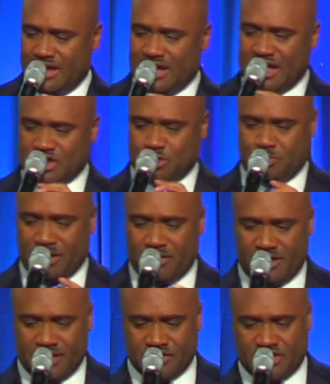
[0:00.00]
in
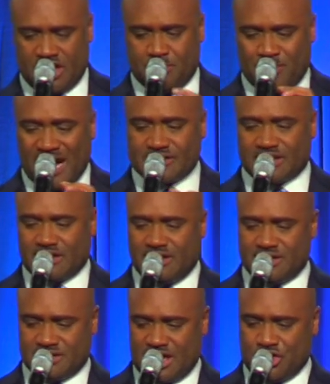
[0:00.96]
experience, in
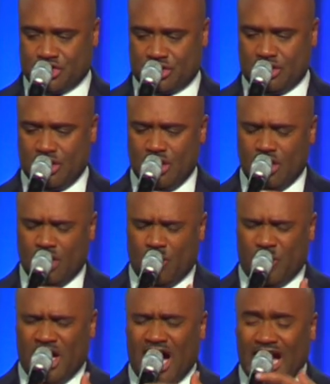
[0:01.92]
practicalization,
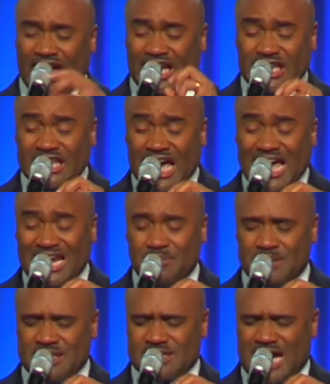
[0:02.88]
we are in the
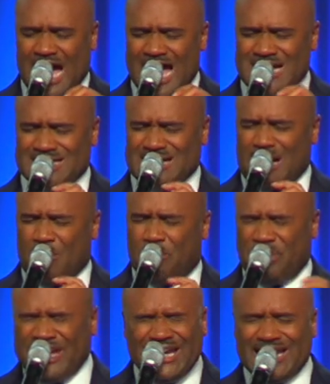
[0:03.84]
enemy's eyes
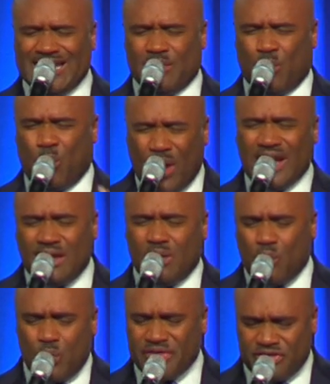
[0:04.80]
completely
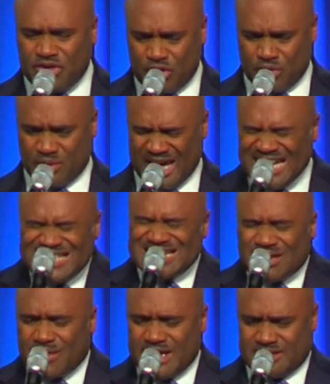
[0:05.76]
one with you,
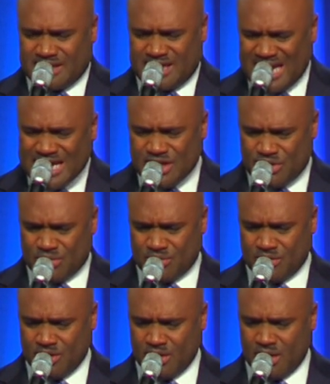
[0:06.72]
integrated in
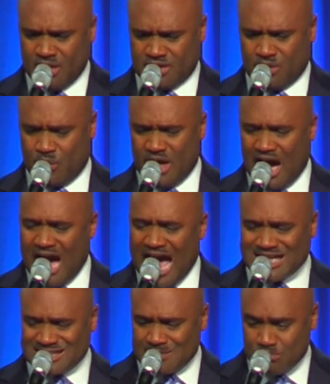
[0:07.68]
you, till we are
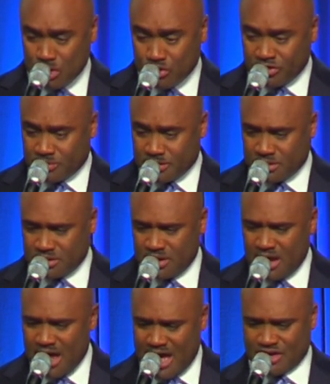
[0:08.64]
as immovable
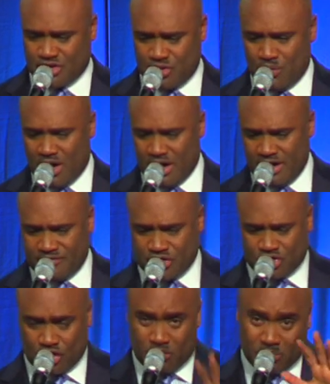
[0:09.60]
as you are. Even
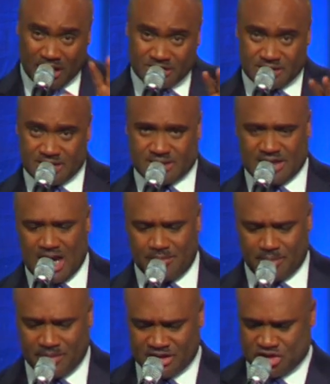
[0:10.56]
so, bless this time
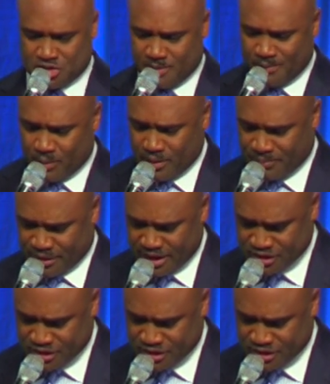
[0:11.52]
and bless this people, we pray in